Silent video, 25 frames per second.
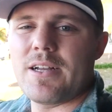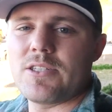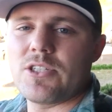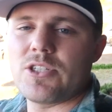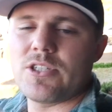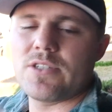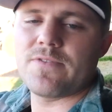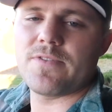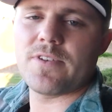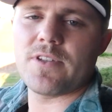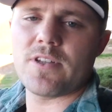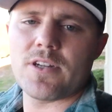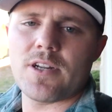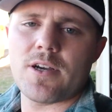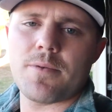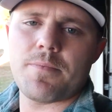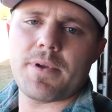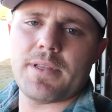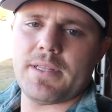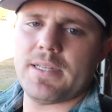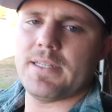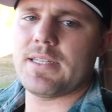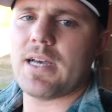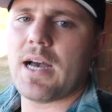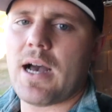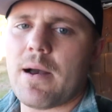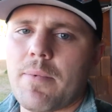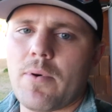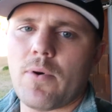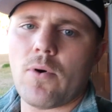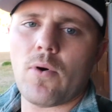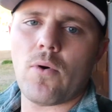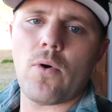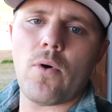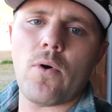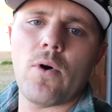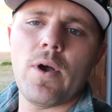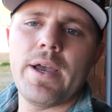Just fill it up on the top
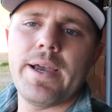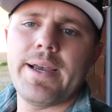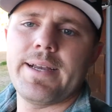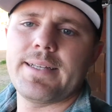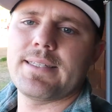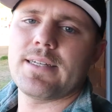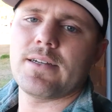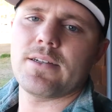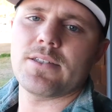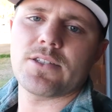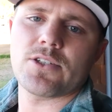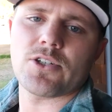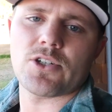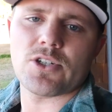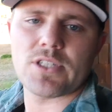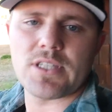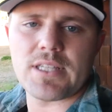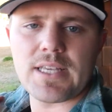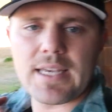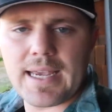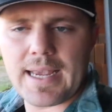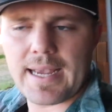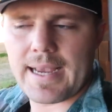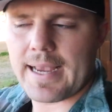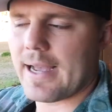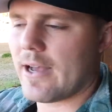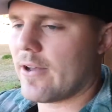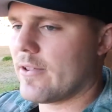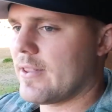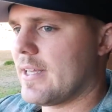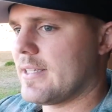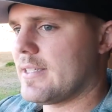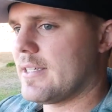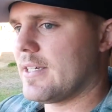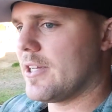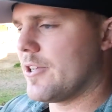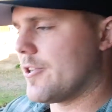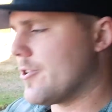hole until it starts leaking out.
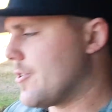That's how you